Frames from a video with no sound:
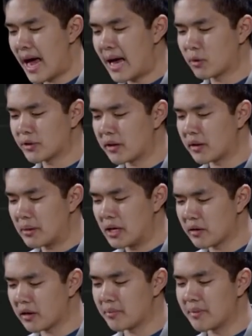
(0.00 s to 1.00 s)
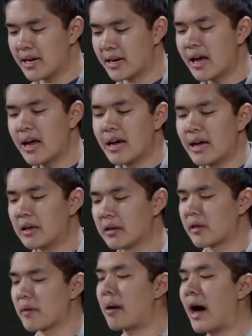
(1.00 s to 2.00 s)
And what this appears to mean
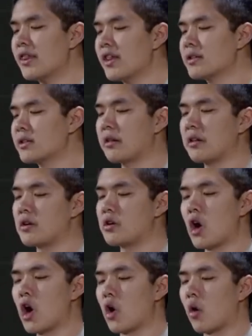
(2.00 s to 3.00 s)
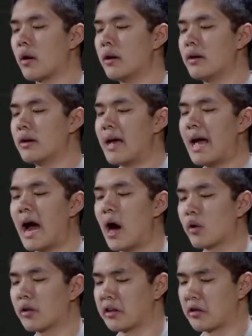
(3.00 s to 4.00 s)
is that Python doesn't know
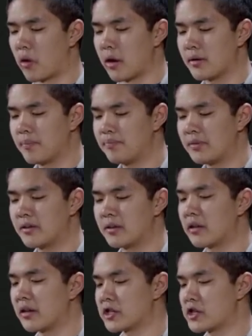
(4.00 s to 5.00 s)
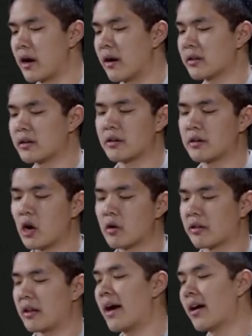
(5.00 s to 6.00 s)
how to sort these dictionaries. It doesn't know,
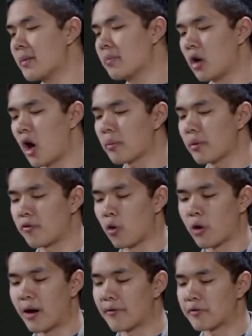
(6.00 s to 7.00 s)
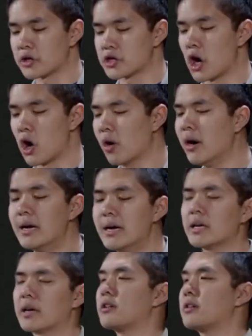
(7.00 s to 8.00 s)
does Harry belong before or after Cho,
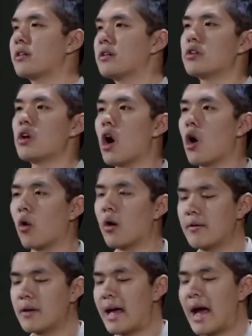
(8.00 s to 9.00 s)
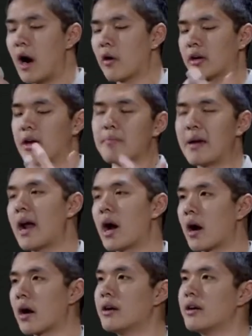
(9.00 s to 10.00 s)
because it doesn't know how to
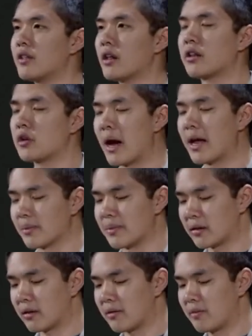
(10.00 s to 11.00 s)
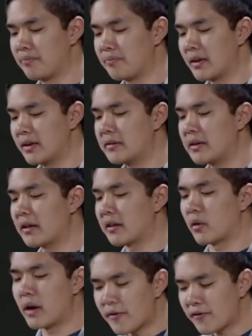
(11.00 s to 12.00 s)
compare these two elements. And
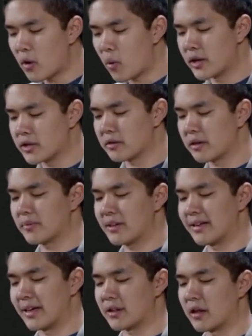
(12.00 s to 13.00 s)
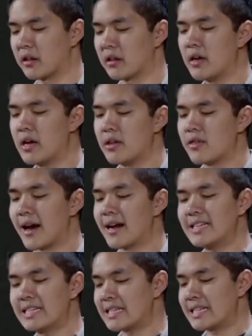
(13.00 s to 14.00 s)
so if I want to do something like this, then I
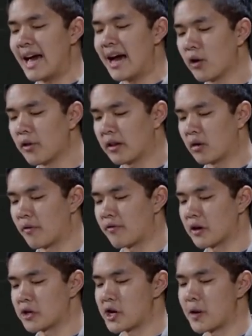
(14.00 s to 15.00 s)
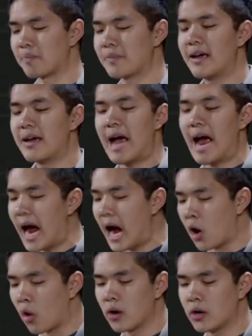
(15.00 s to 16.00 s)
need to tell the sort function
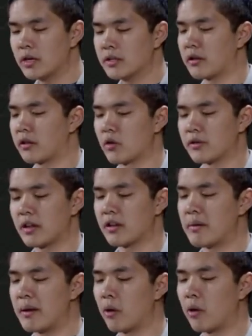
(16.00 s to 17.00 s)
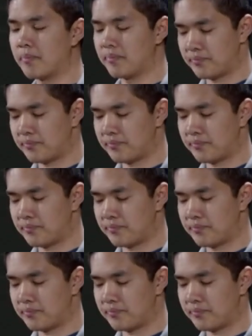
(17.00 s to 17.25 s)
how to sort these people.